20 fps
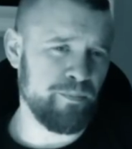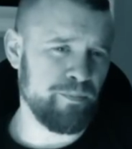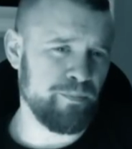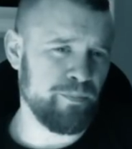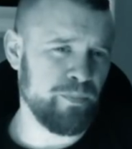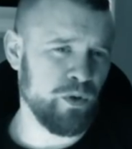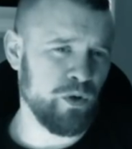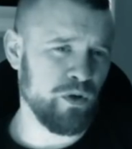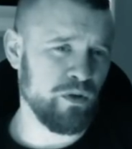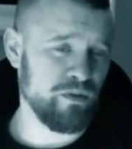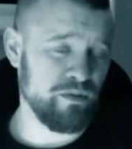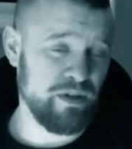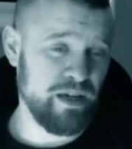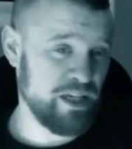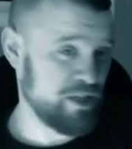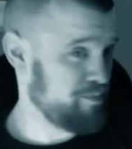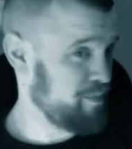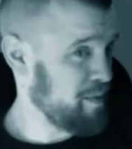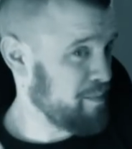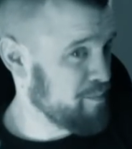but
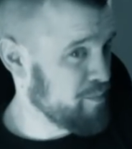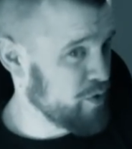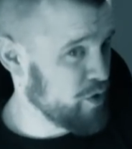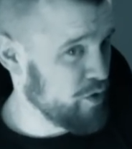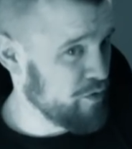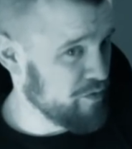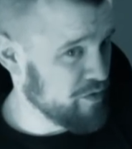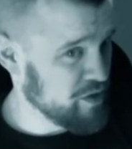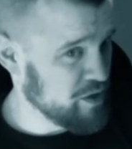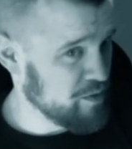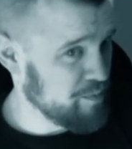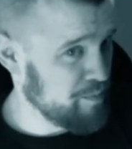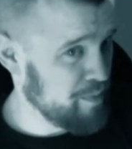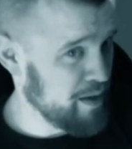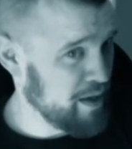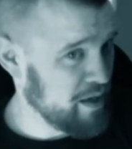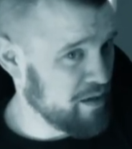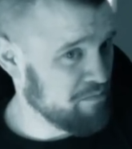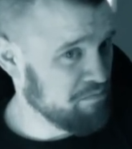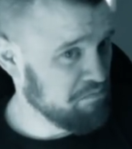it's been proven to
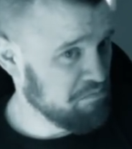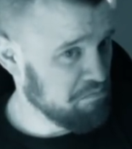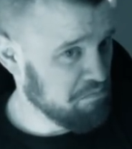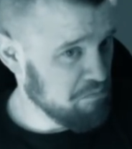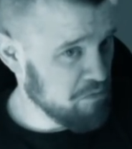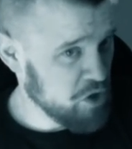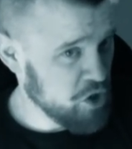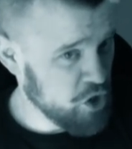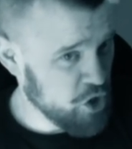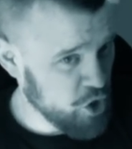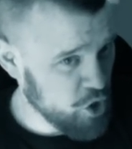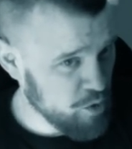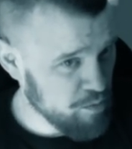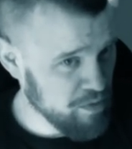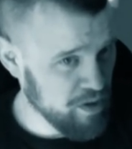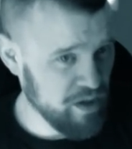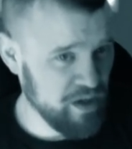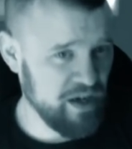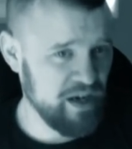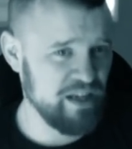be
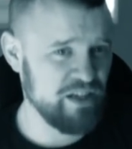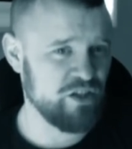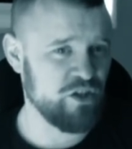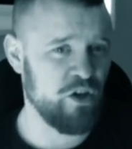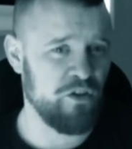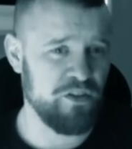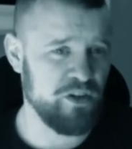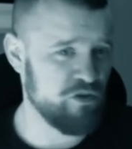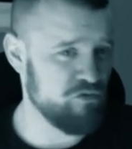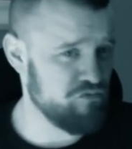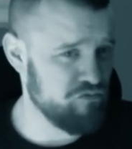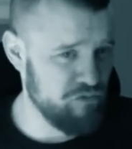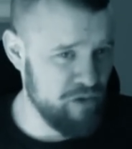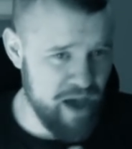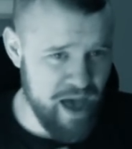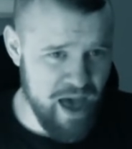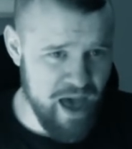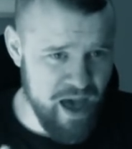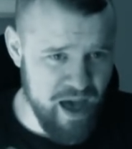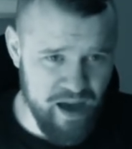human, and it's got this
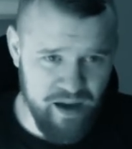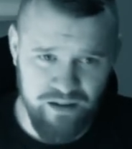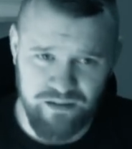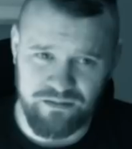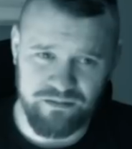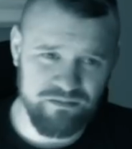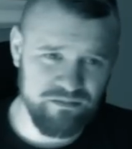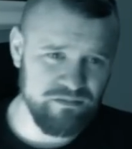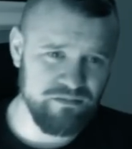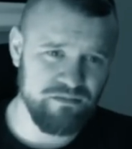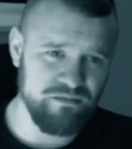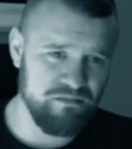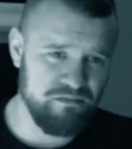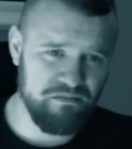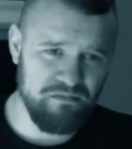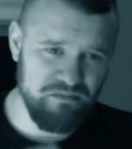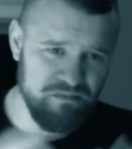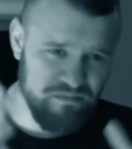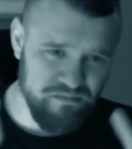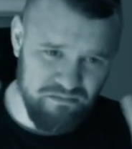rare
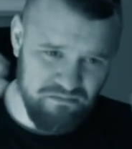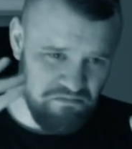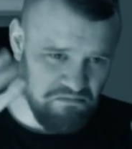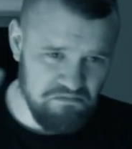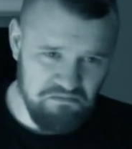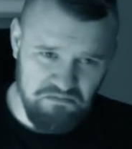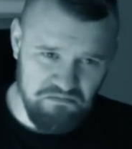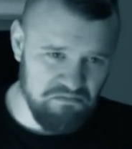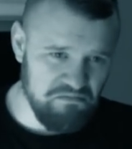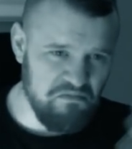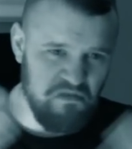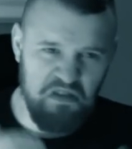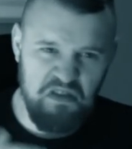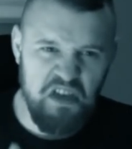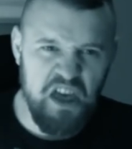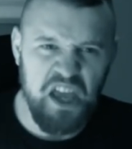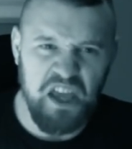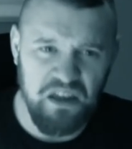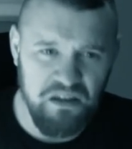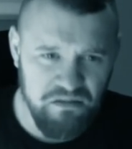
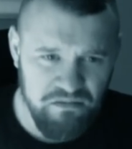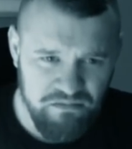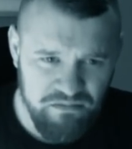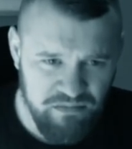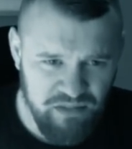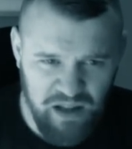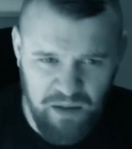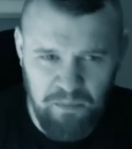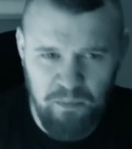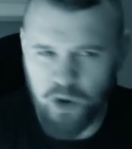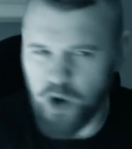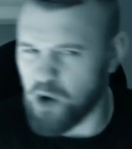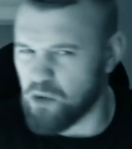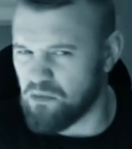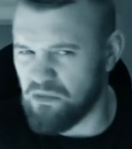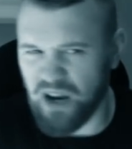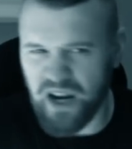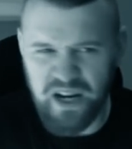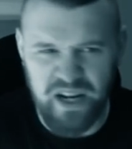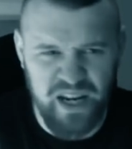thing I put
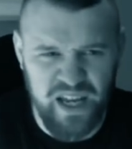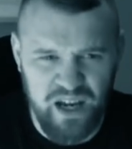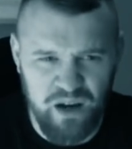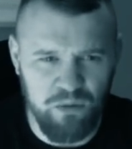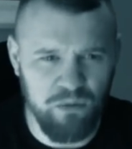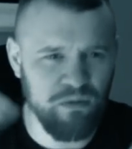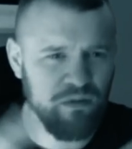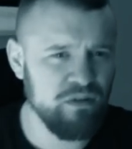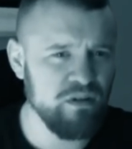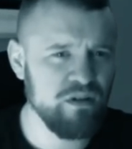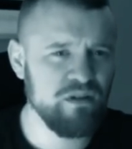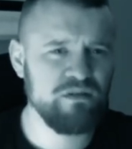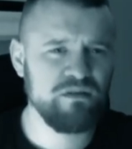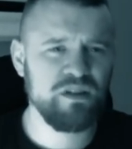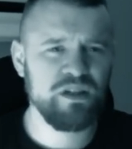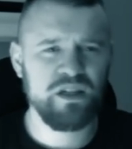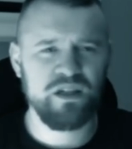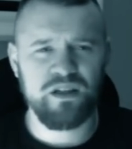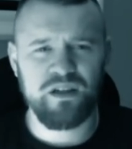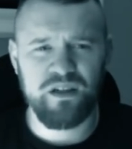right now.
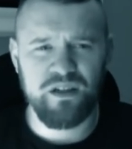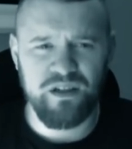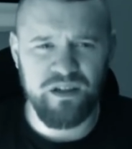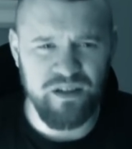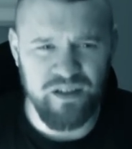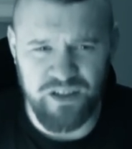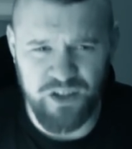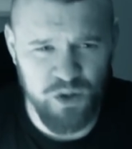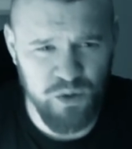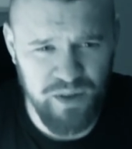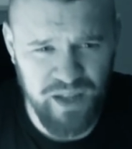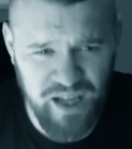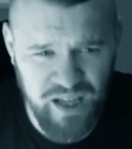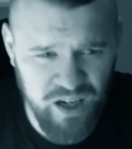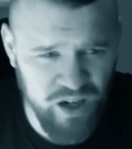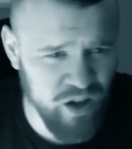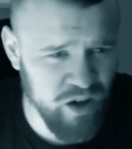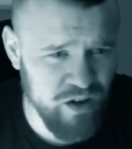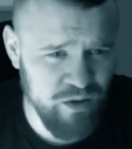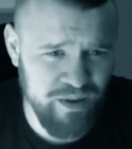I do that a
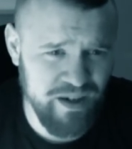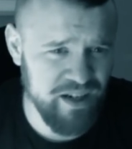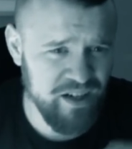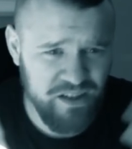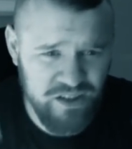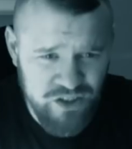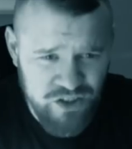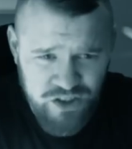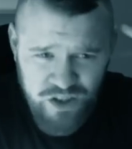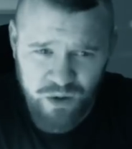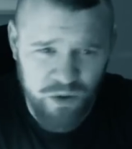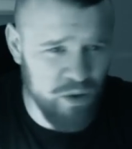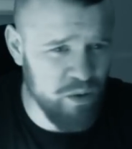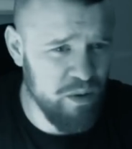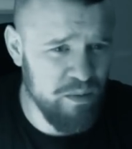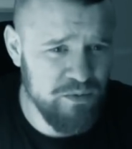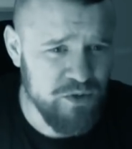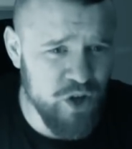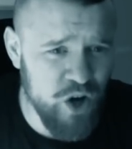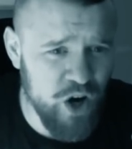lot when I just don't know what
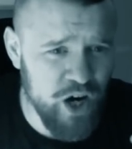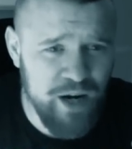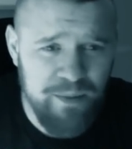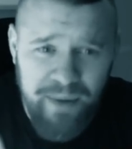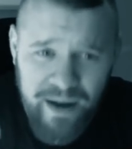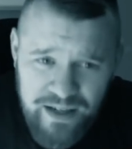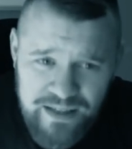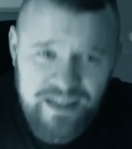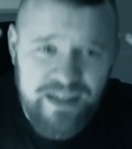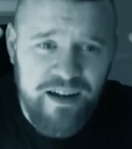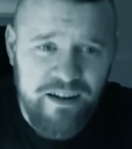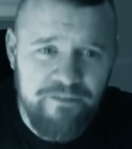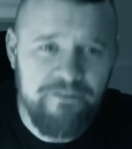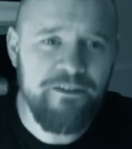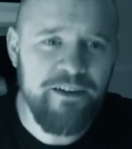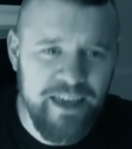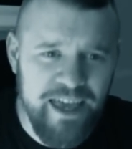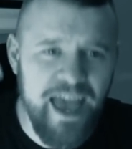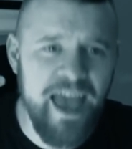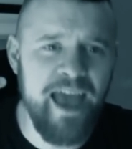I'm talking about, because I can
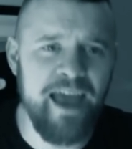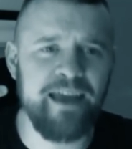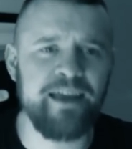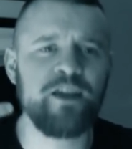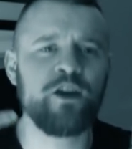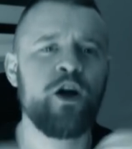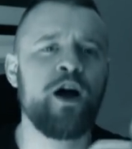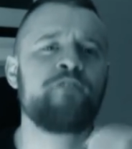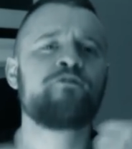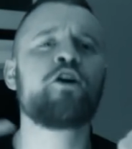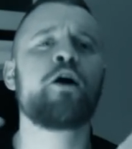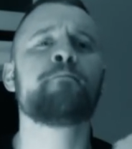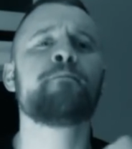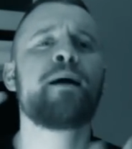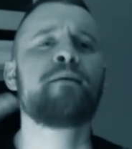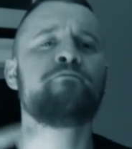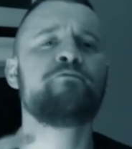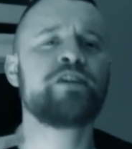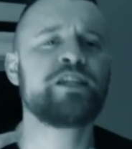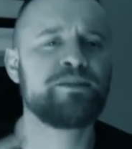forget, you know. I've got a
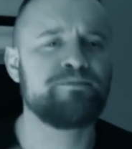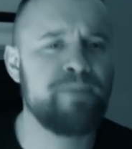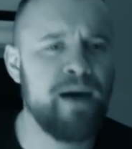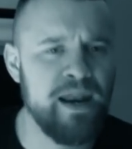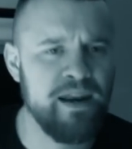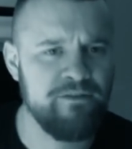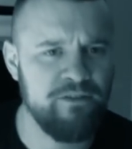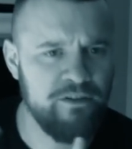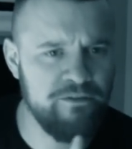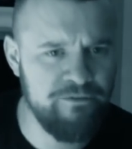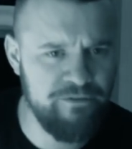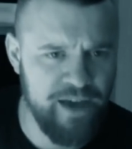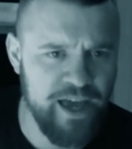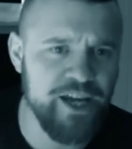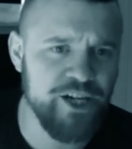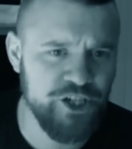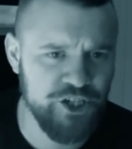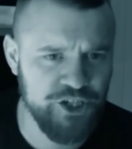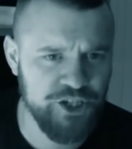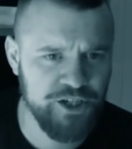memory span of a
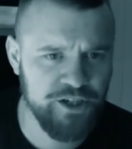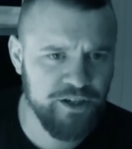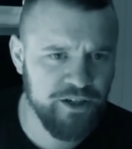fish.